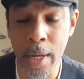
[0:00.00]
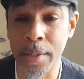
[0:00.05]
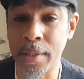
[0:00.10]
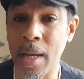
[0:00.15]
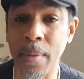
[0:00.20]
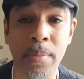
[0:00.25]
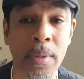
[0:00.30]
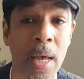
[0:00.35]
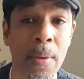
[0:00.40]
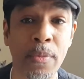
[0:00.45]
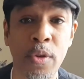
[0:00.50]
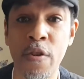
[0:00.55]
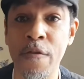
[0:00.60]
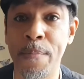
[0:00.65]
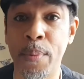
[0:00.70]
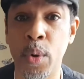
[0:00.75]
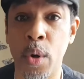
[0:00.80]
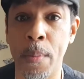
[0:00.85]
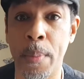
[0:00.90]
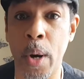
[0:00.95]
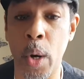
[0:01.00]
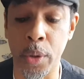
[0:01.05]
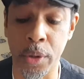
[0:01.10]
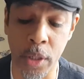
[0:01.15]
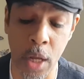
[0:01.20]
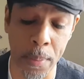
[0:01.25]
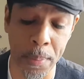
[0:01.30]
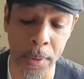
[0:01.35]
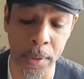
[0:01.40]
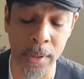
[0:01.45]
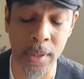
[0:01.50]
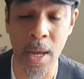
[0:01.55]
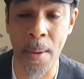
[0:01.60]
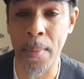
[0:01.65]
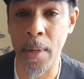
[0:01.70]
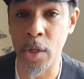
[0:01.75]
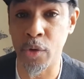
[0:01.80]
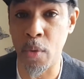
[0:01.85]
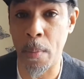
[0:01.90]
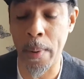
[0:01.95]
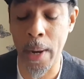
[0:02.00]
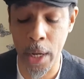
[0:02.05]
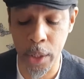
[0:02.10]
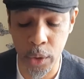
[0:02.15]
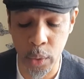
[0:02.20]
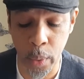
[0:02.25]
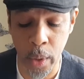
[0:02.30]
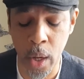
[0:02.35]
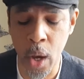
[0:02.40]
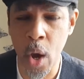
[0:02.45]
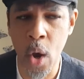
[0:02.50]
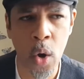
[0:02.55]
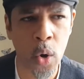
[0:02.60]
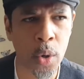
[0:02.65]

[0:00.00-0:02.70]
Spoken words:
sometimes you put a post up and somebody's replied to it,